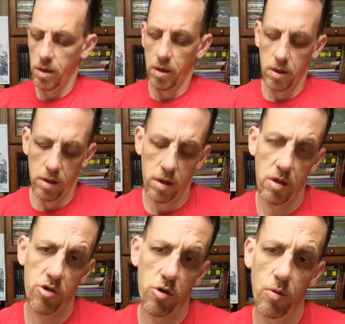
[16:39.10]
show you what it
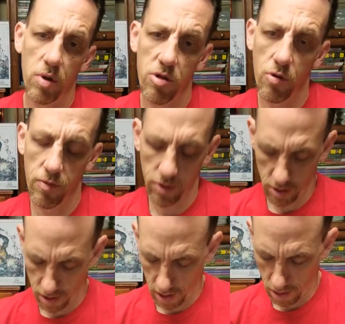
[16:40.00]
sort of looks like, just
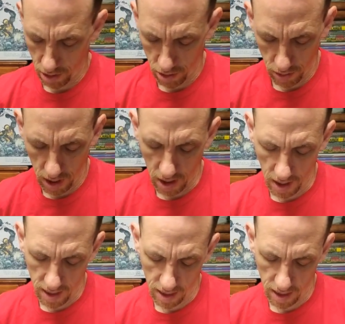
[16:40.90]
so you get an idea.